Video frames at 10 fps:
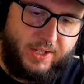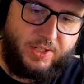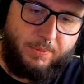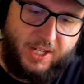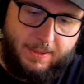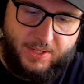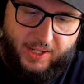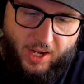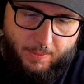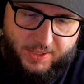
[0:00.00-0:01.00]
sometimes I
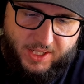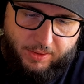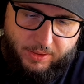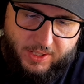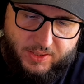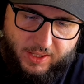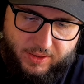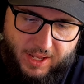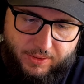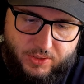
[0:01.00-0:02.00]
commentate things like
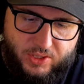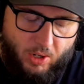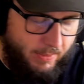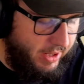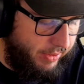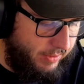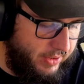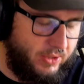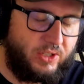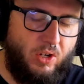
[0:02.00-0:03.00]
that. There's
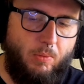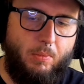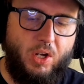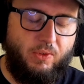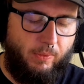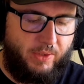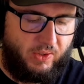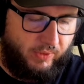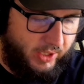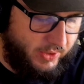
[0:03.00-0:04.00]
so much from
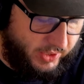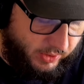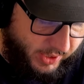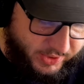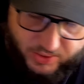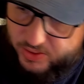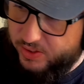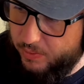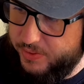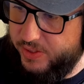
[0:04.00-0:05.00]
these videos that you guys just
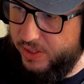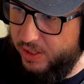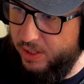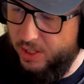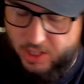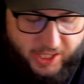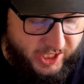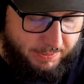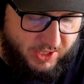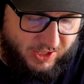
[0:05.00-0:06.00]
don't see,
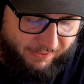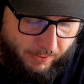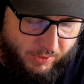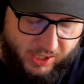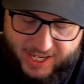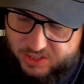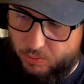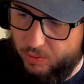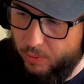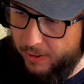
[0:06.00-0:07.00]
especially from the last
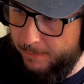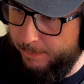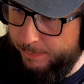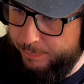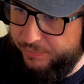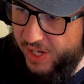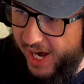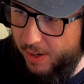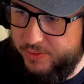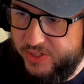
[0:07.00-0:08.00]
one where
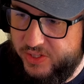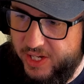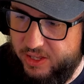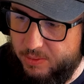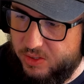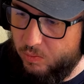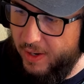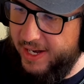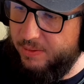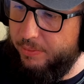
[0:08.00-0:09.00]
I was just saying the most random